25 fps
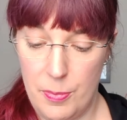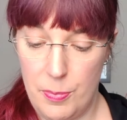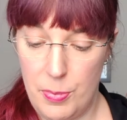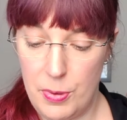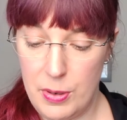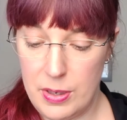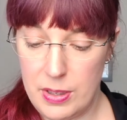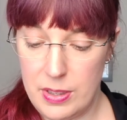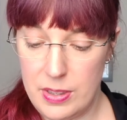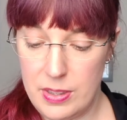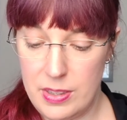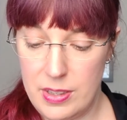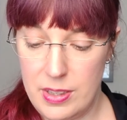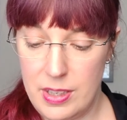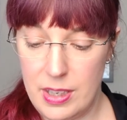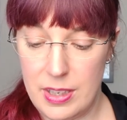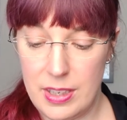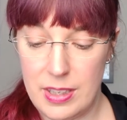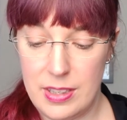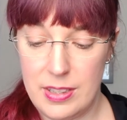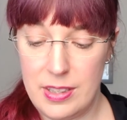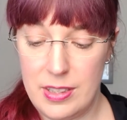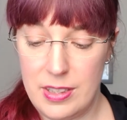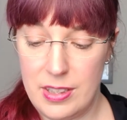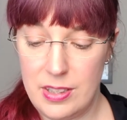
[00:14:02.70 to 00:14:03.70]
book's done
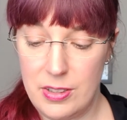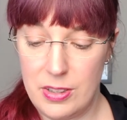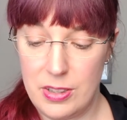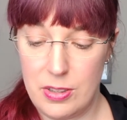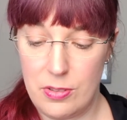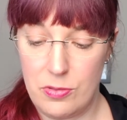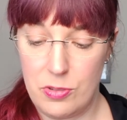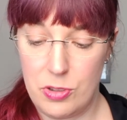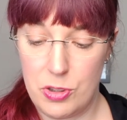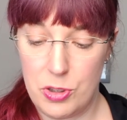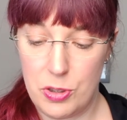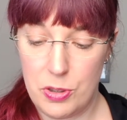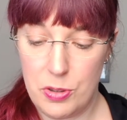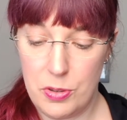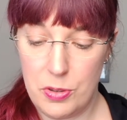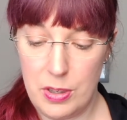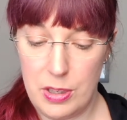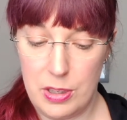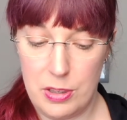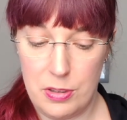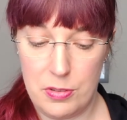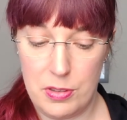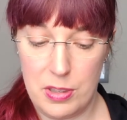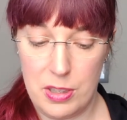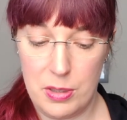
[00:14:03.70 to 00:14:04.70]
as a series of journal
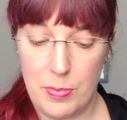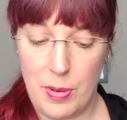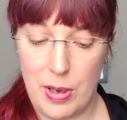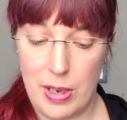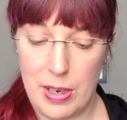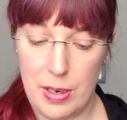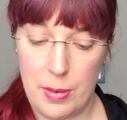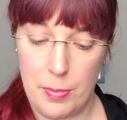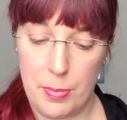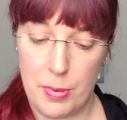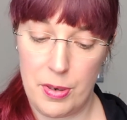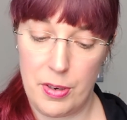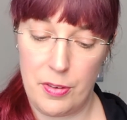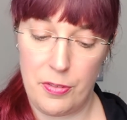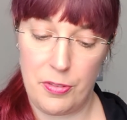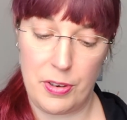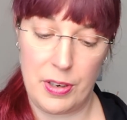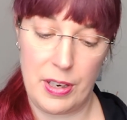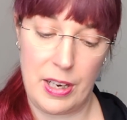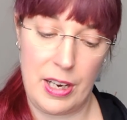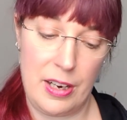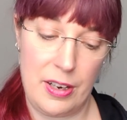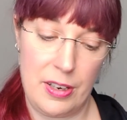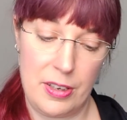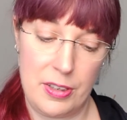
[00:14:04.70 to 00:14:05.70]
entries by a number of
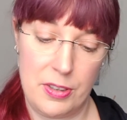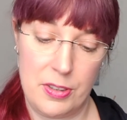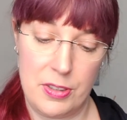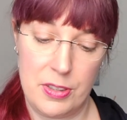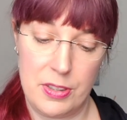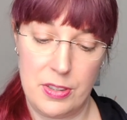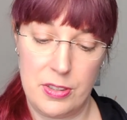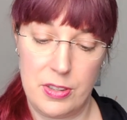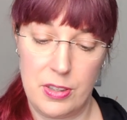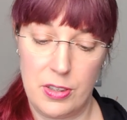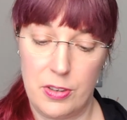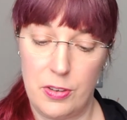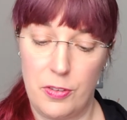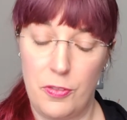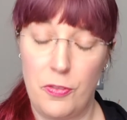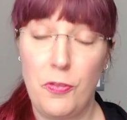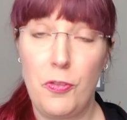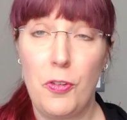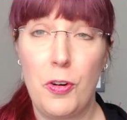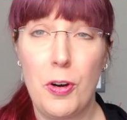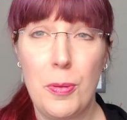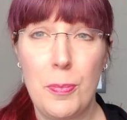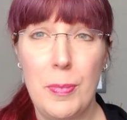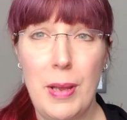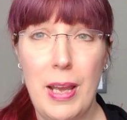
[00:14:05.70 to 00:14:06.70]
different characters. It's a good
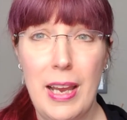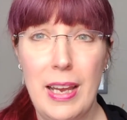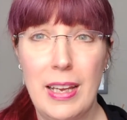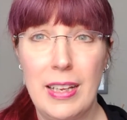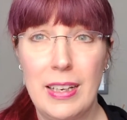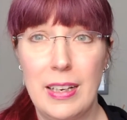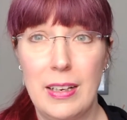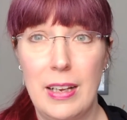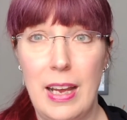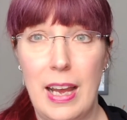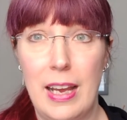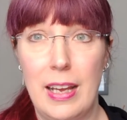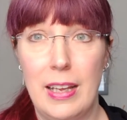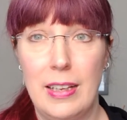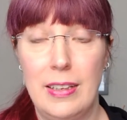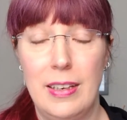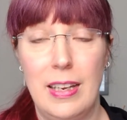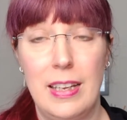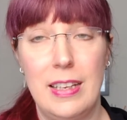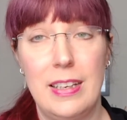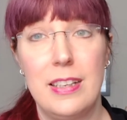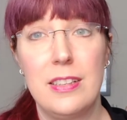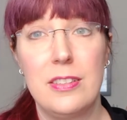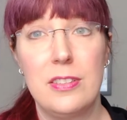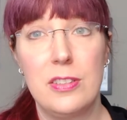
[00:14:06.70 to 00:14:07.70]
format.
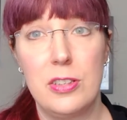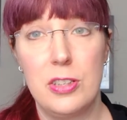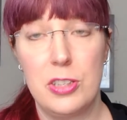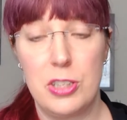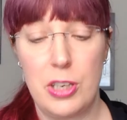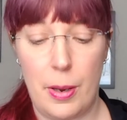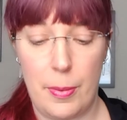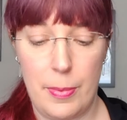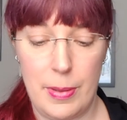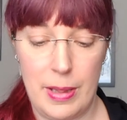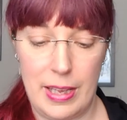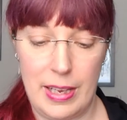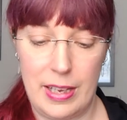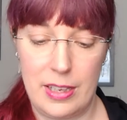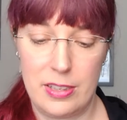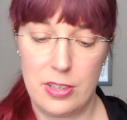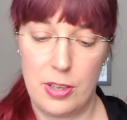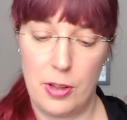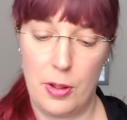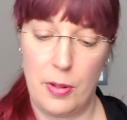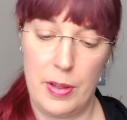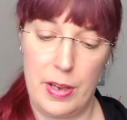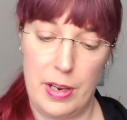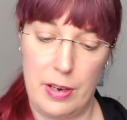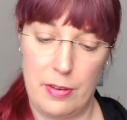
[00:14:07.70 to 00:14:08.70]
It does a good job at like
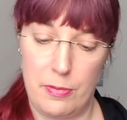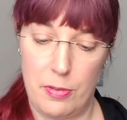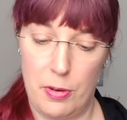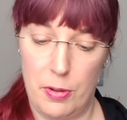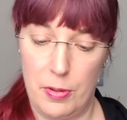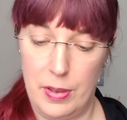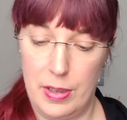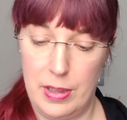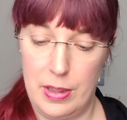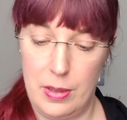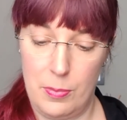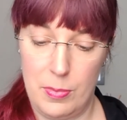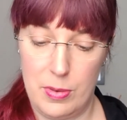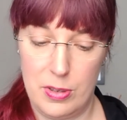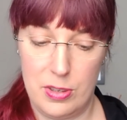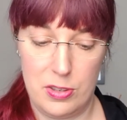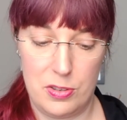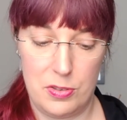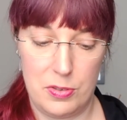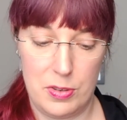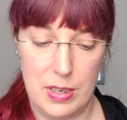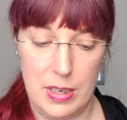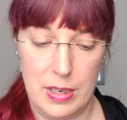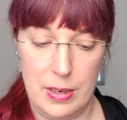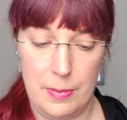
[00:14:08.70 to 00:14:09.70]
slowly unrolling the
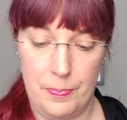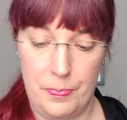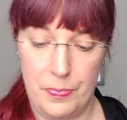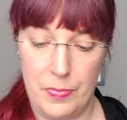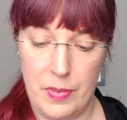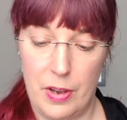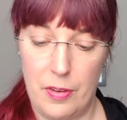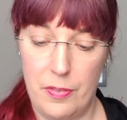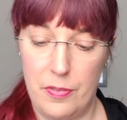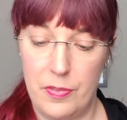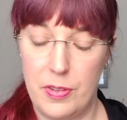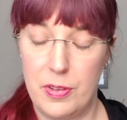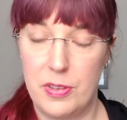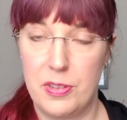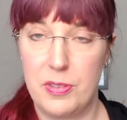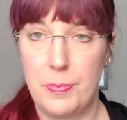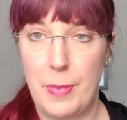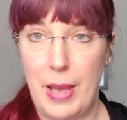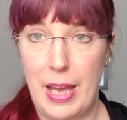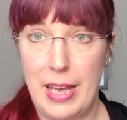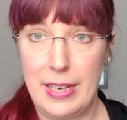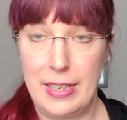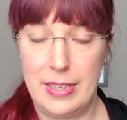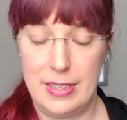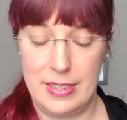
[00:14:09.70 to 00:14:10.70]
mystery of this
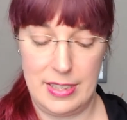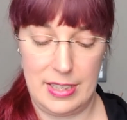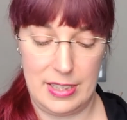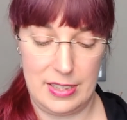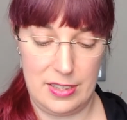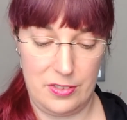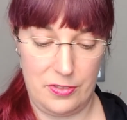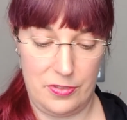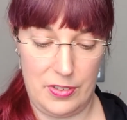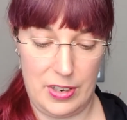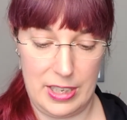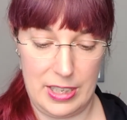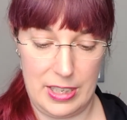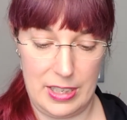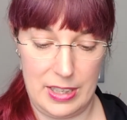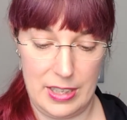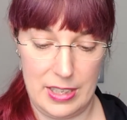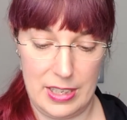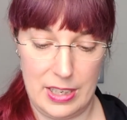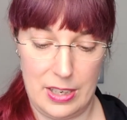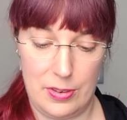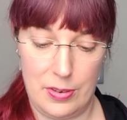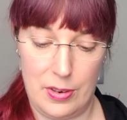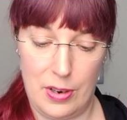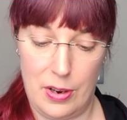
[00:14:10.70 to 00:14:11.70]
madness that's affecting the
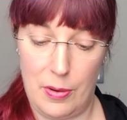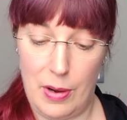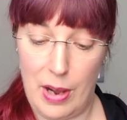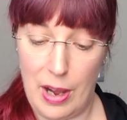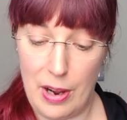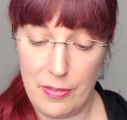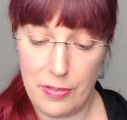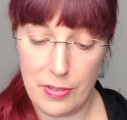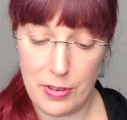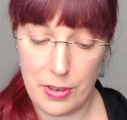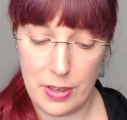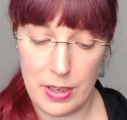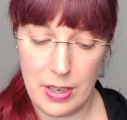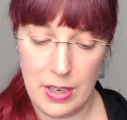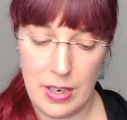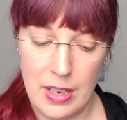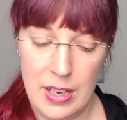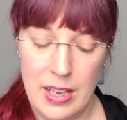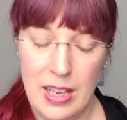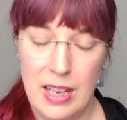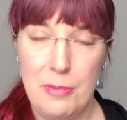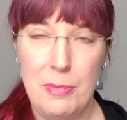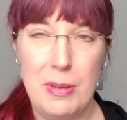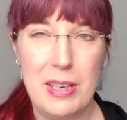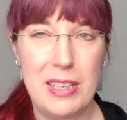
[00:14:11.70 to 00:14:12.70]
town. However, it
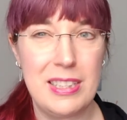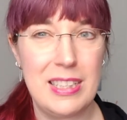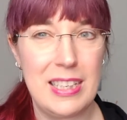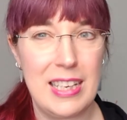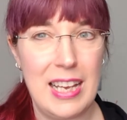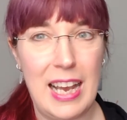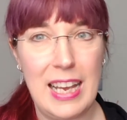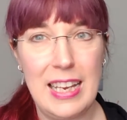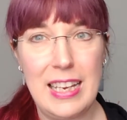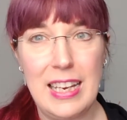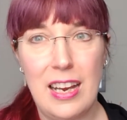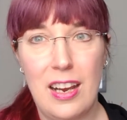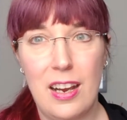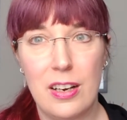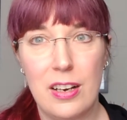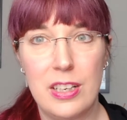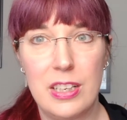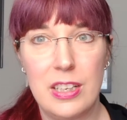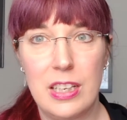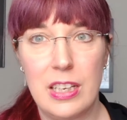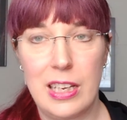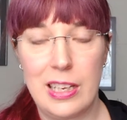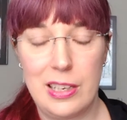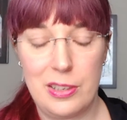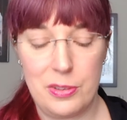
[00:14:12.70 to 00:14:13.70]
makes it kind of hard
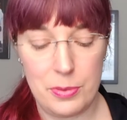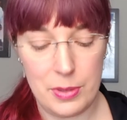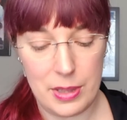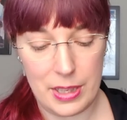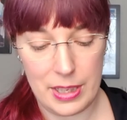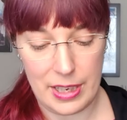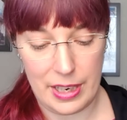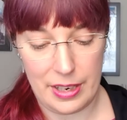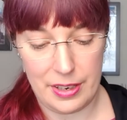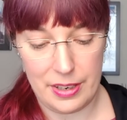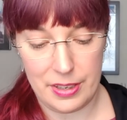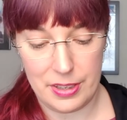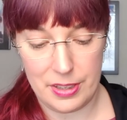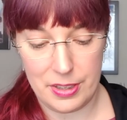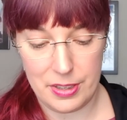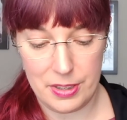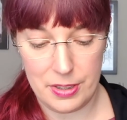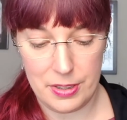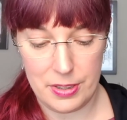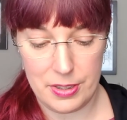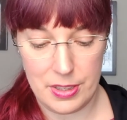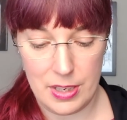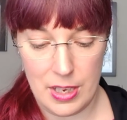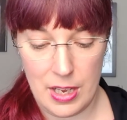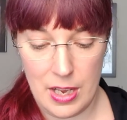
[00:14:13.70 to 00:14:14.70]
to engage with the
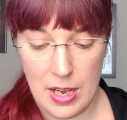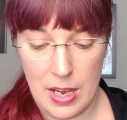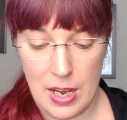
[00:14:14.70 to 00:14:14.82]
characters.